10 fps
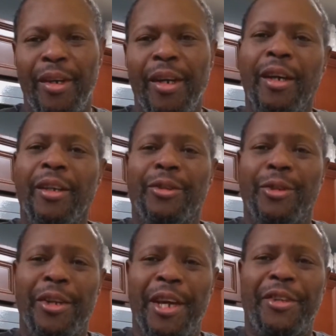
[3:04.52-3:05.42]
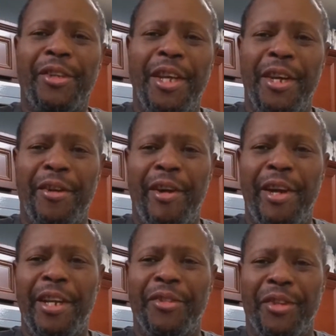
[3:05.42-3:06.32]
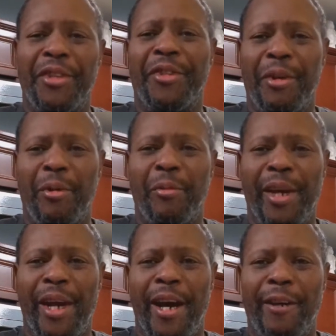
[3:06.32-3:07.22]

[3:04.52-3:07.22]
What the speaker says: So let's get to the ingredients and see what we got.